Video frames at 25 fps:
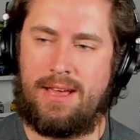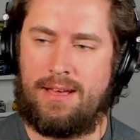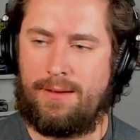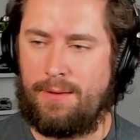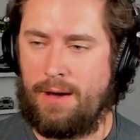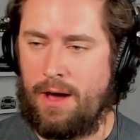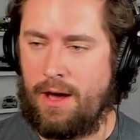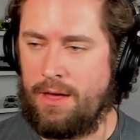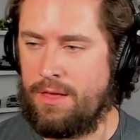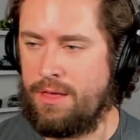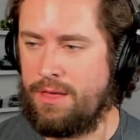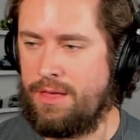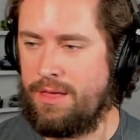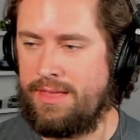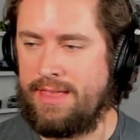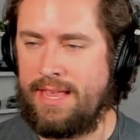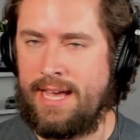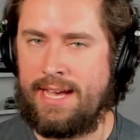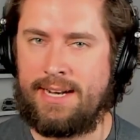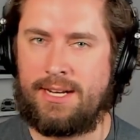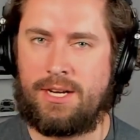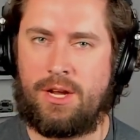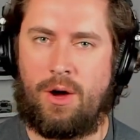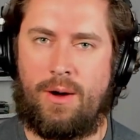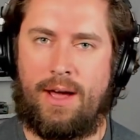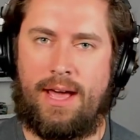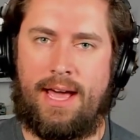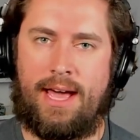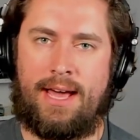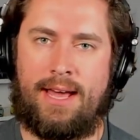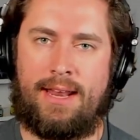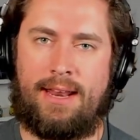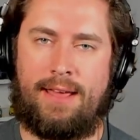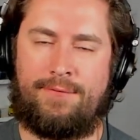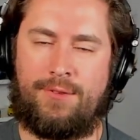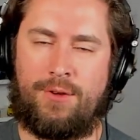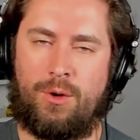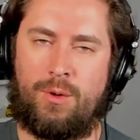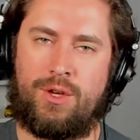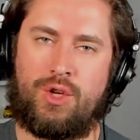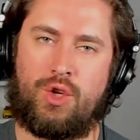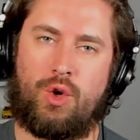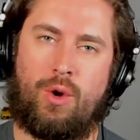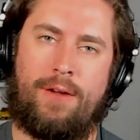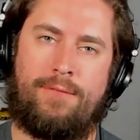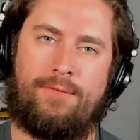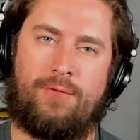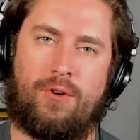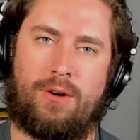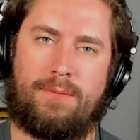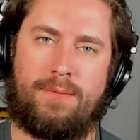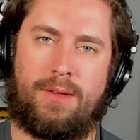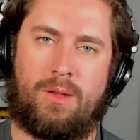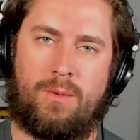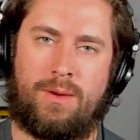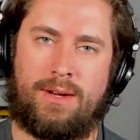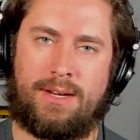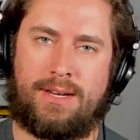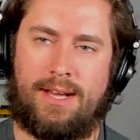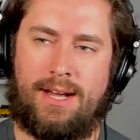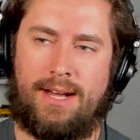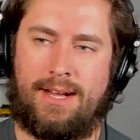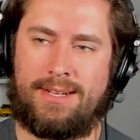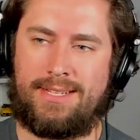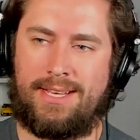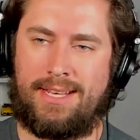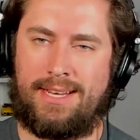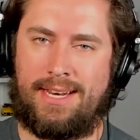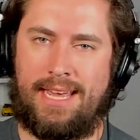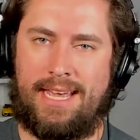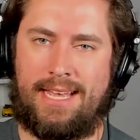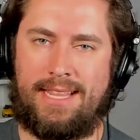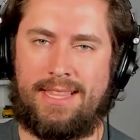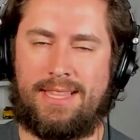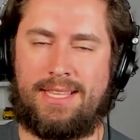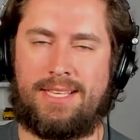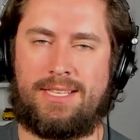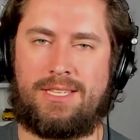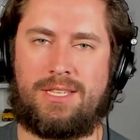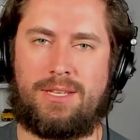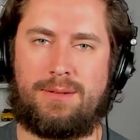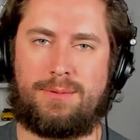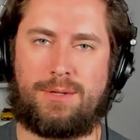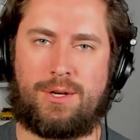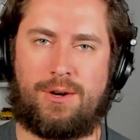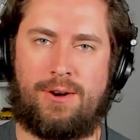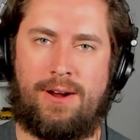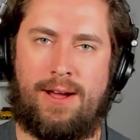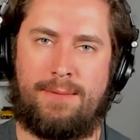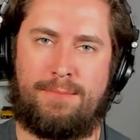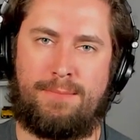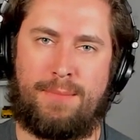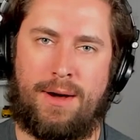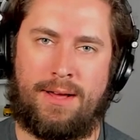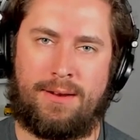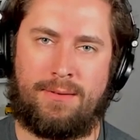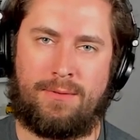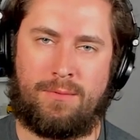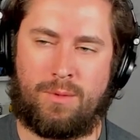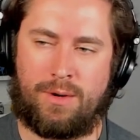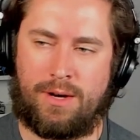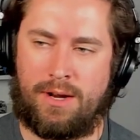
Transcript: Other than that, go ahead, if you enjoy Formula One content, hit the subscribe button.